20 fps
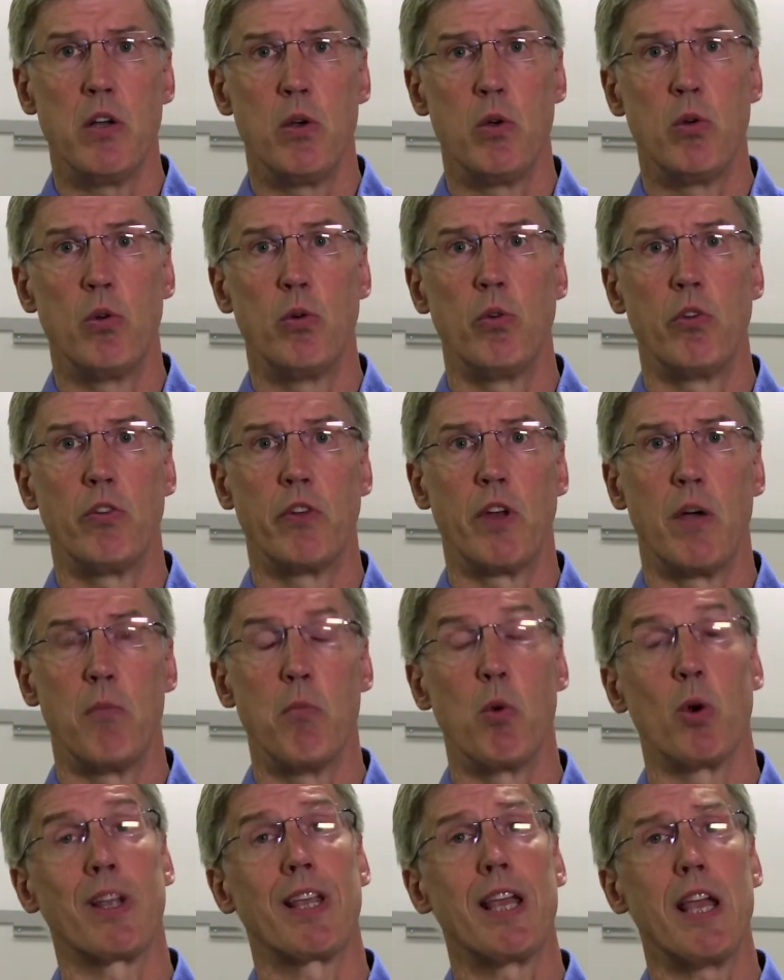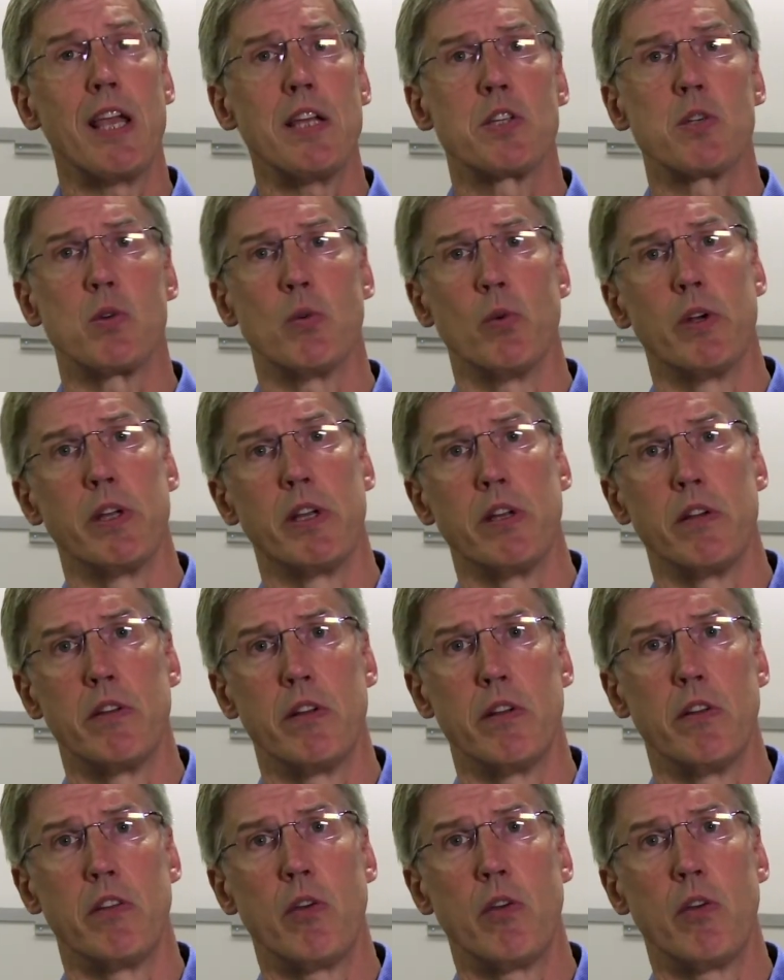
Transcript: who's uh, more case-oriented.